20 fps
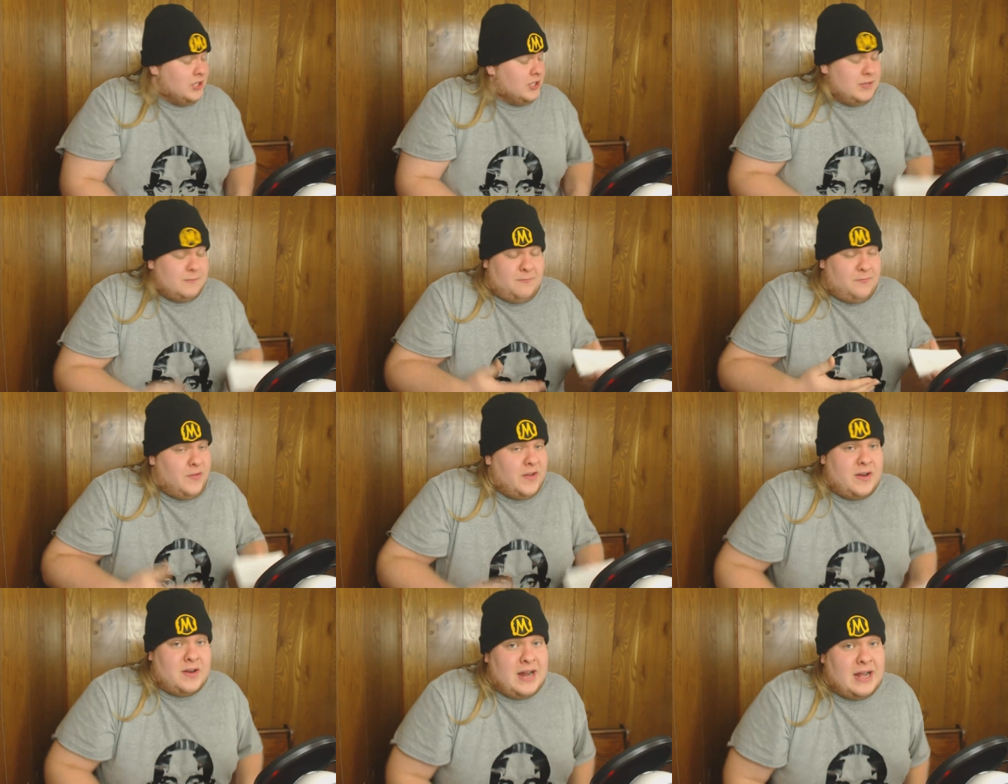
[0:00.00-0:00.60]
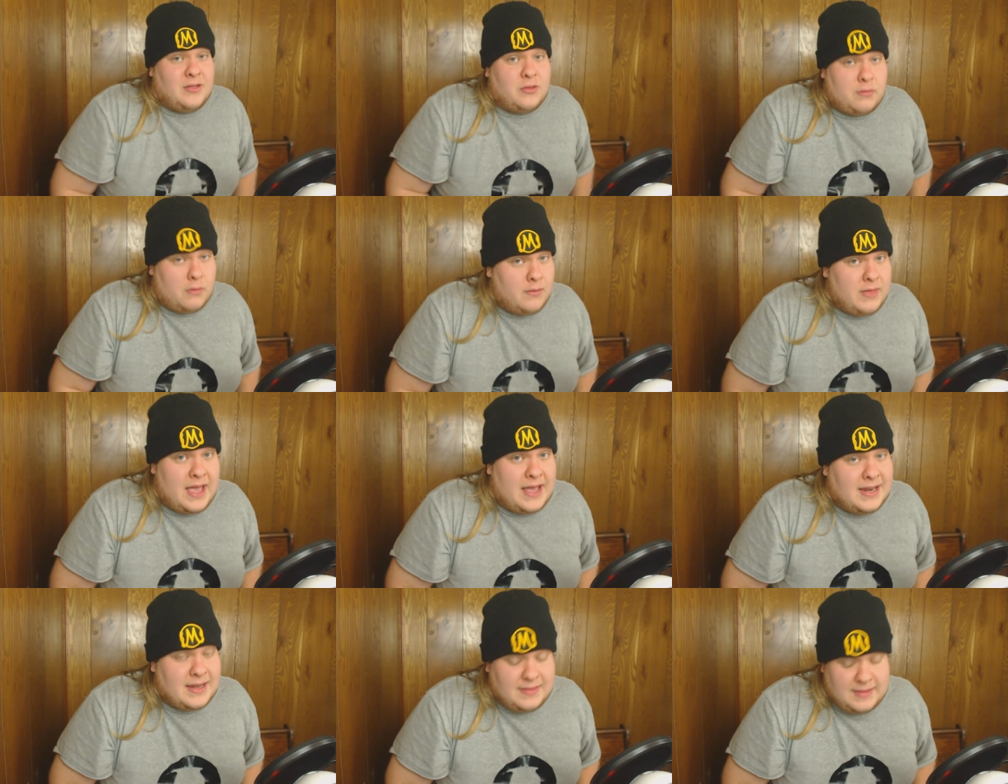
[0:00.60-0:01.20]
Just figured I'd throw
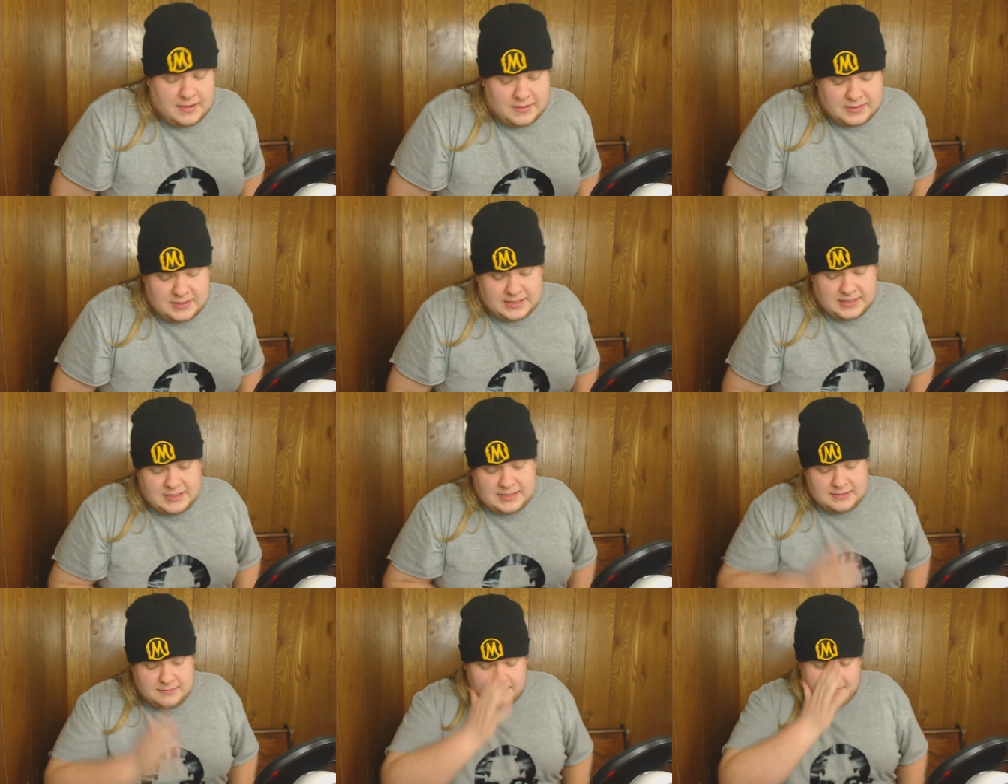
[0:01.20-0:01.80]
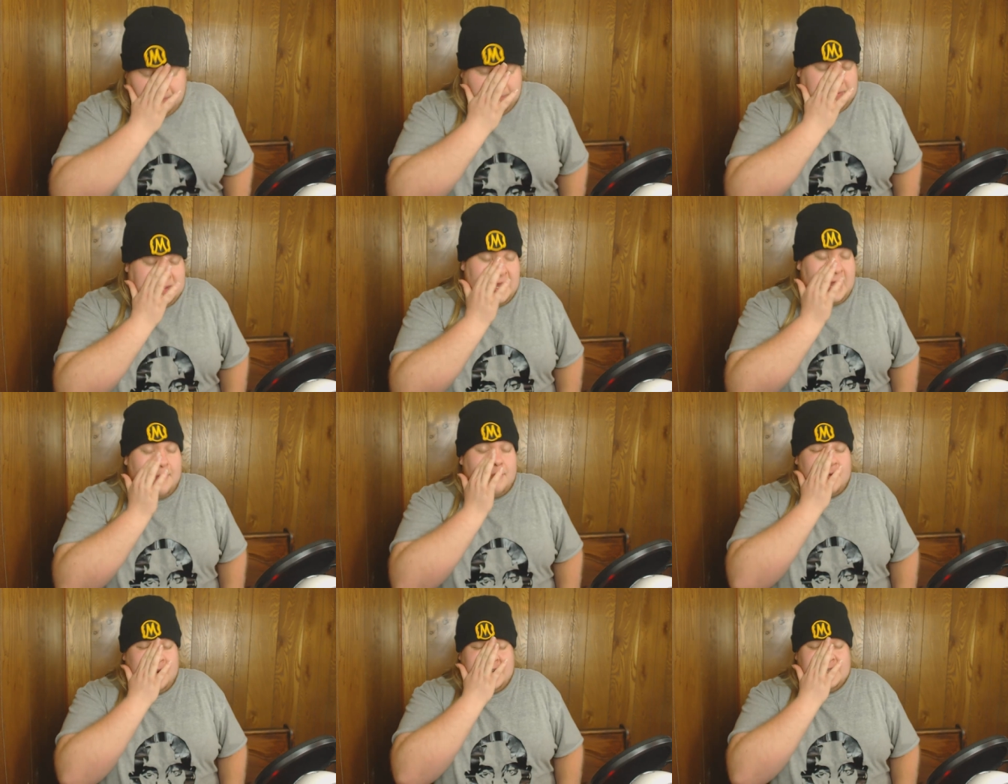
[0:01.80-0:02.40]
that in there since
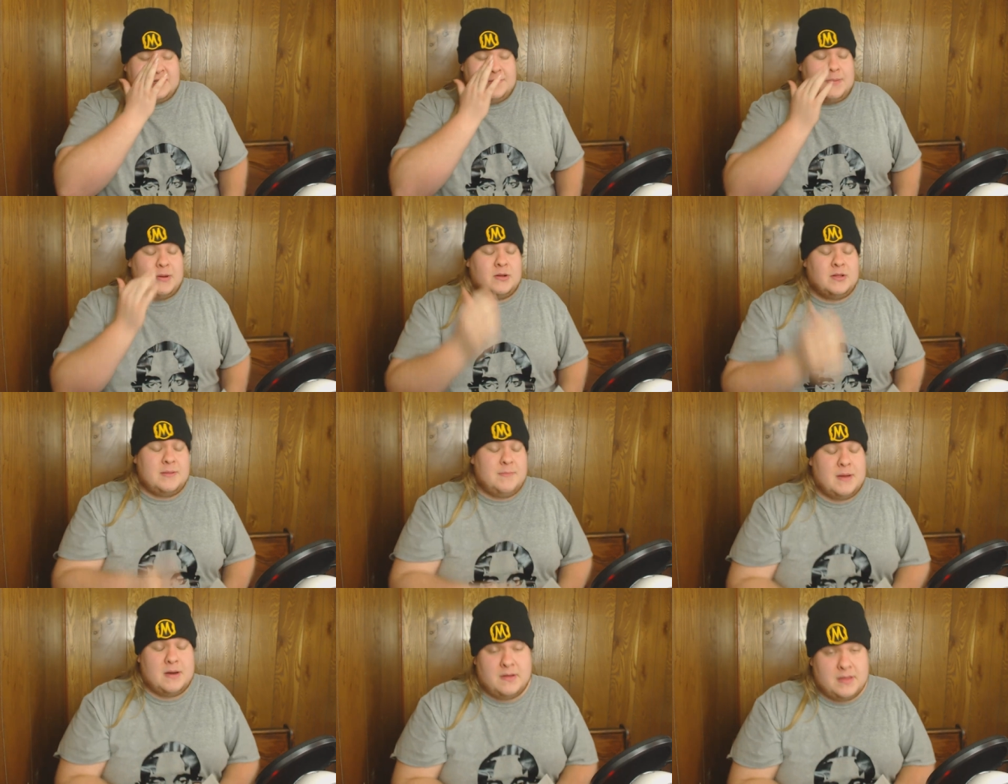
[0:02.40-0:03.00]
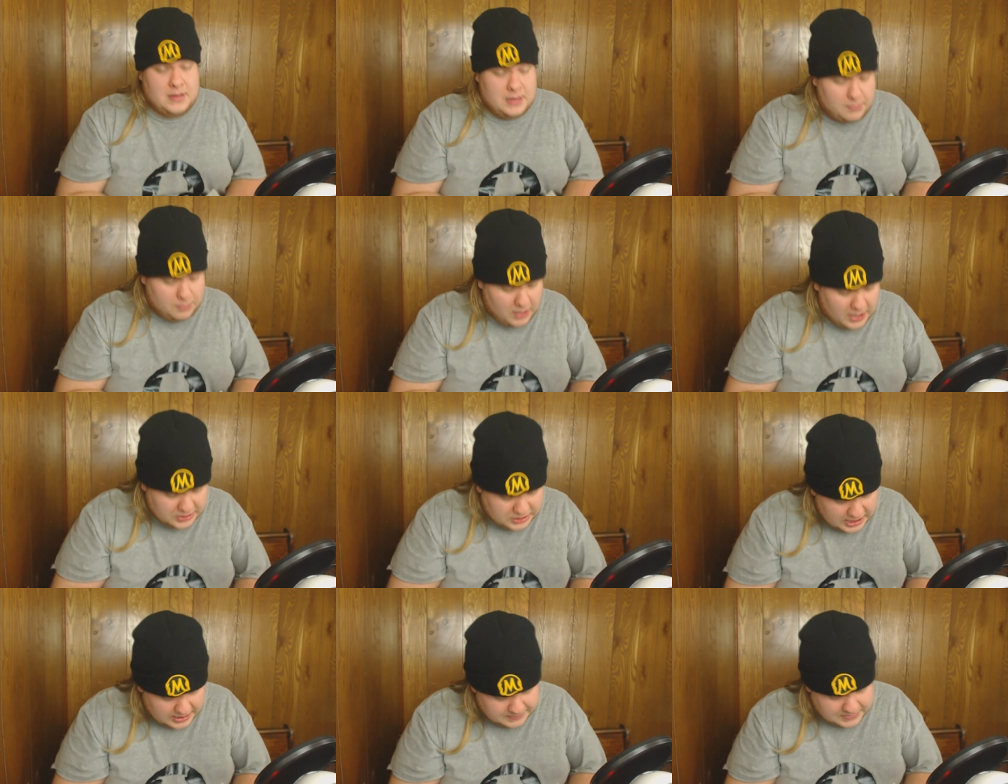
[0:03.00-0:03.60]
Tom Brady's apparently better than
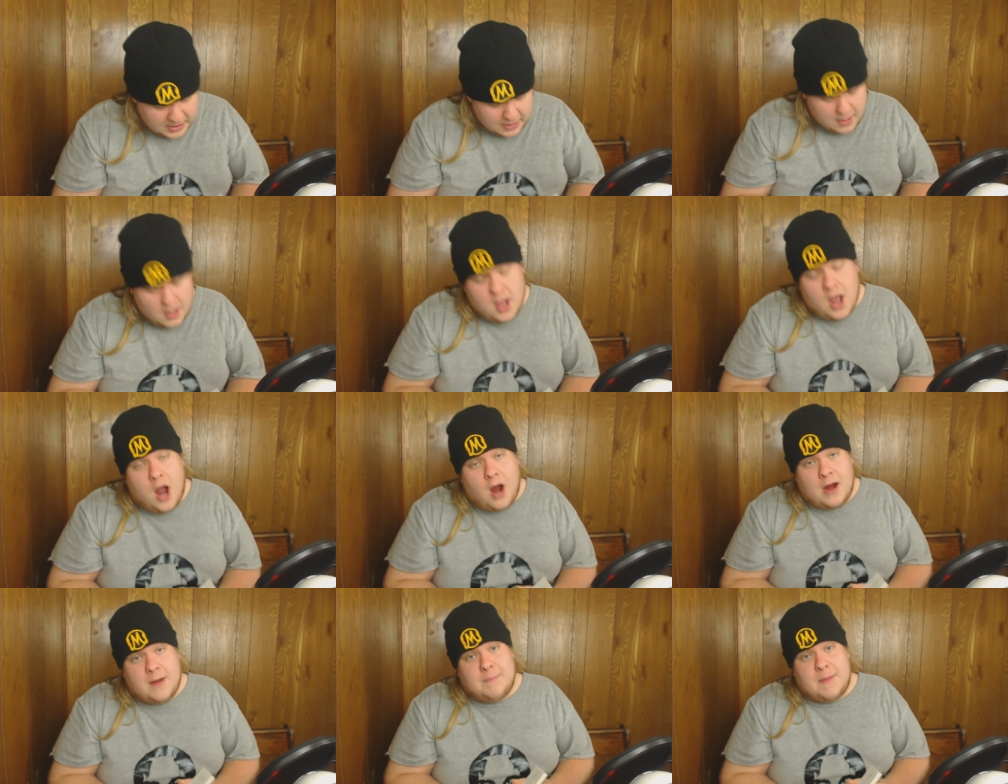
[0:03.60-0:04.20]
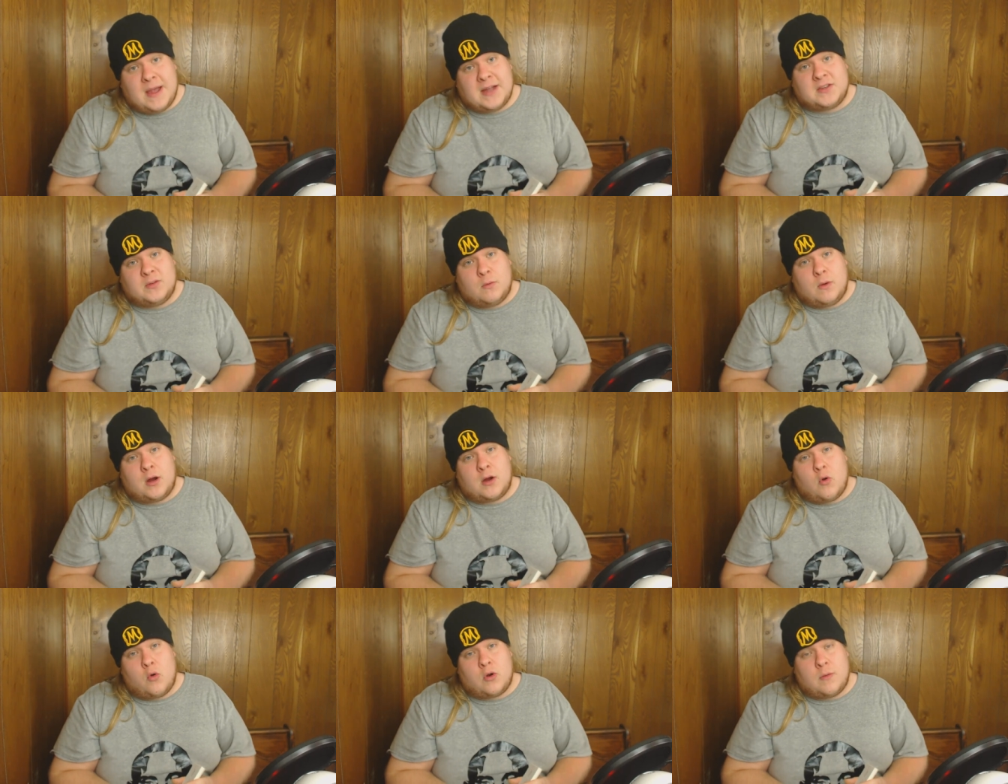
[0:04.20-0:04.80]
LeBron James. All right, back to
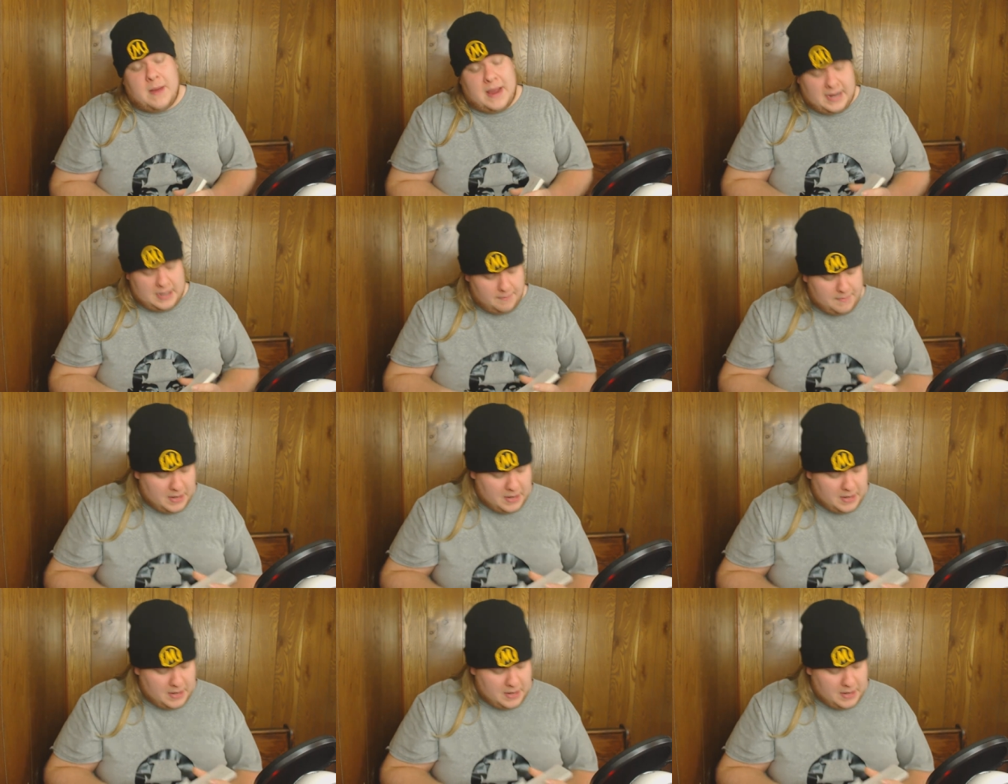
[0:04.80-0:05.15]
our quarterback